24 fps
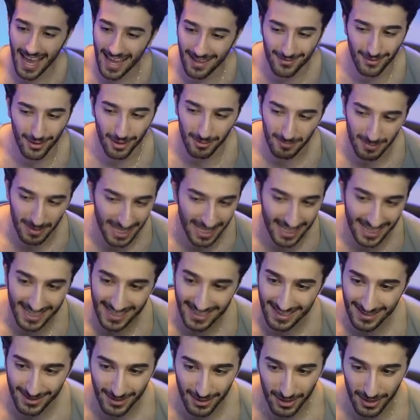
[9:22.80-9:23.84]

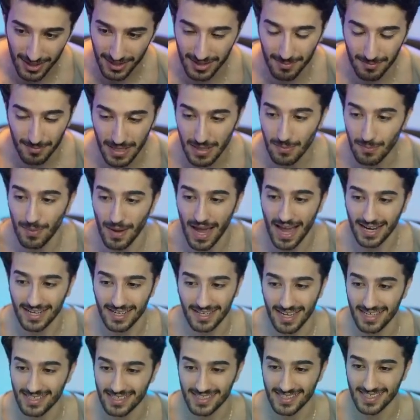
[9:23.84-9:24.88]
Ndombele, you're going to be back
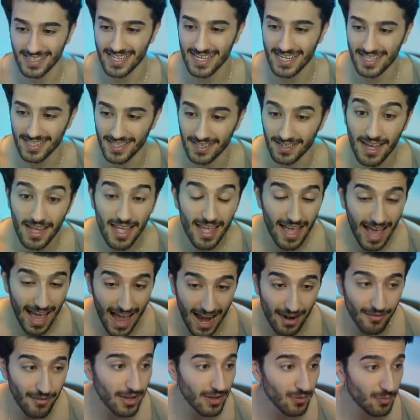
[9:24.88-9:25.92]
next season.
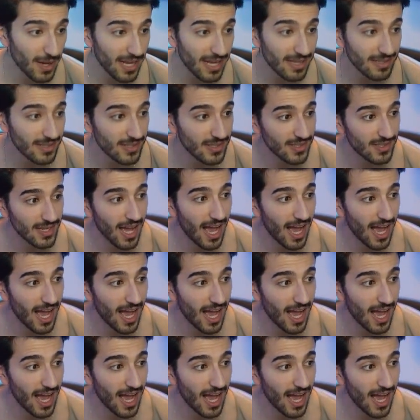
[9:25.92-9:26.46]
Harry Winks,